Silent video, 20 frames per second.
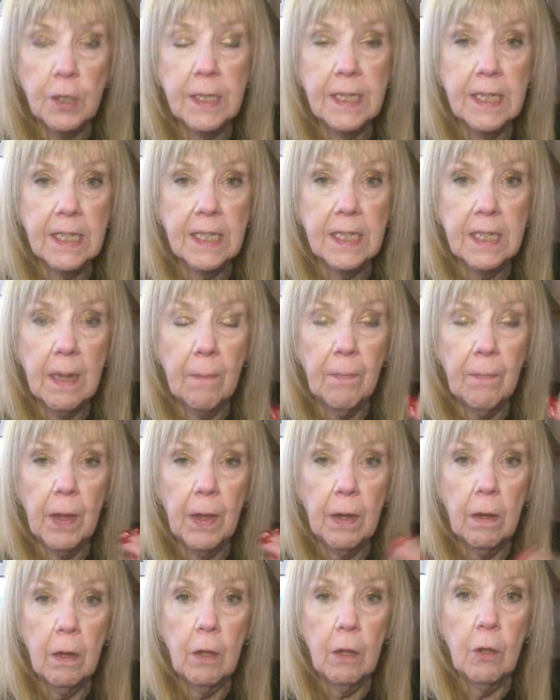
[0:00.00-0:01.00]
This is
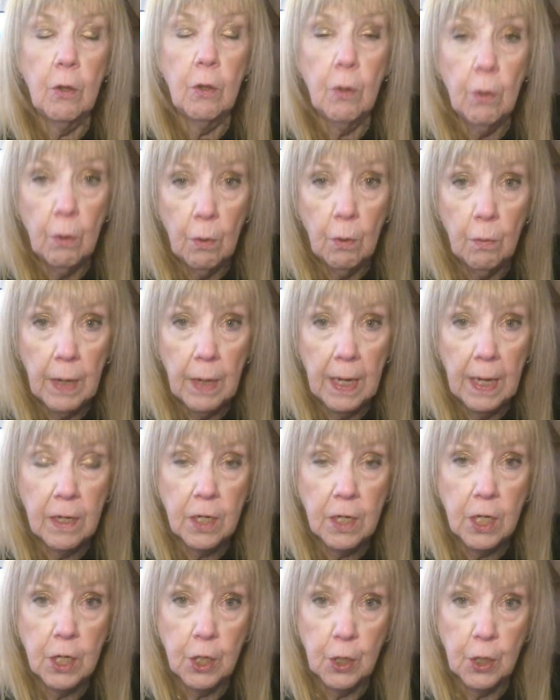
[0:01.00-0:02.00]
something you need
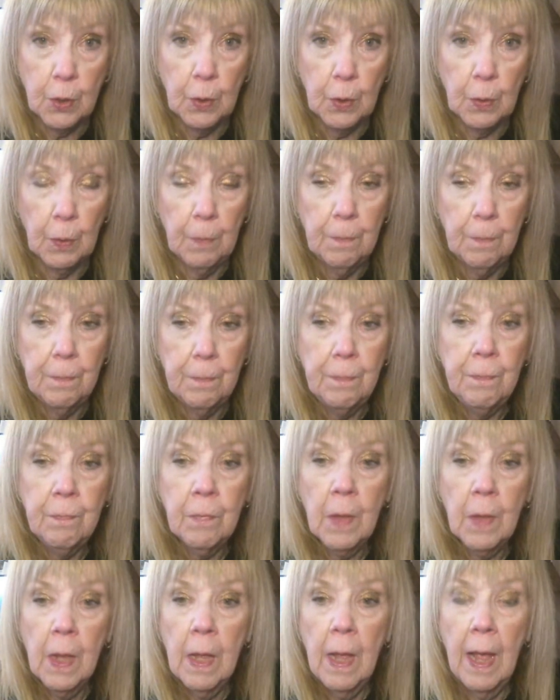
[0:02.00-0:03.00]
to do,
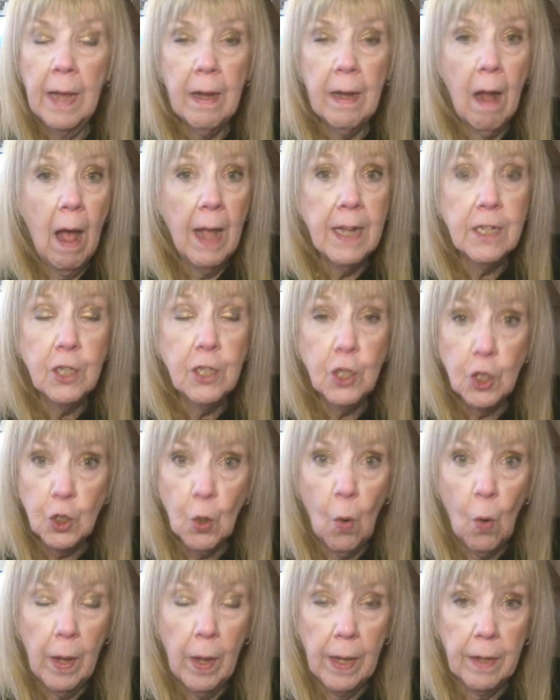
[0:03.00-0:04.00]
and I
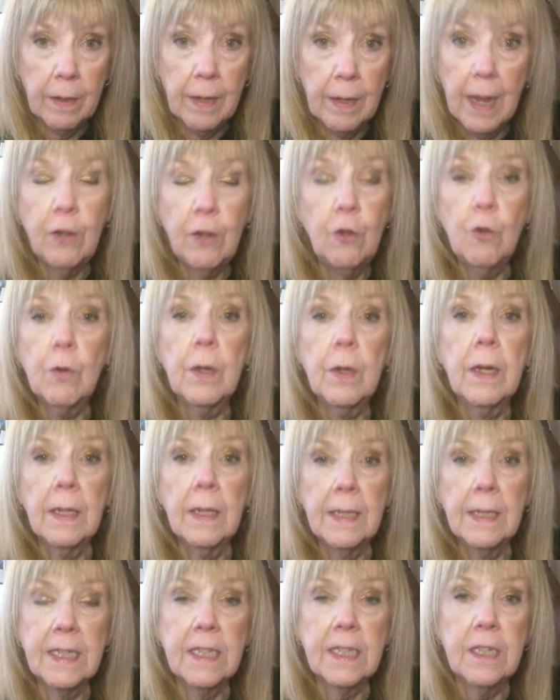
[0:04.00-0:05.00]
enjoy it. And you can
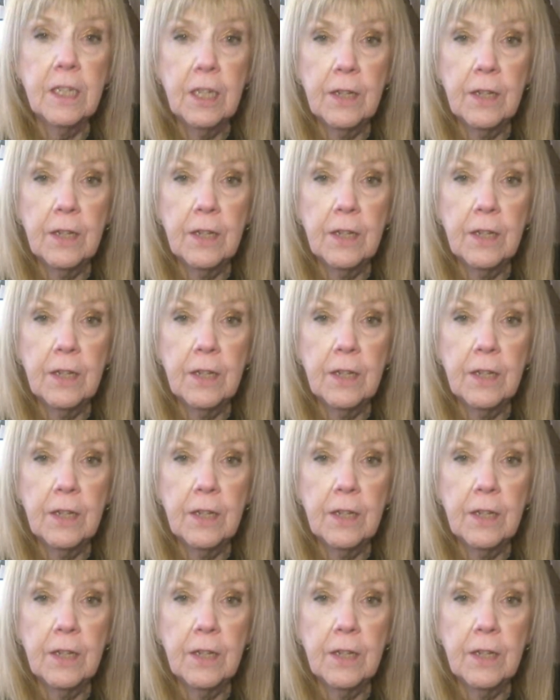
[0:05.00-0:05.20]
listen to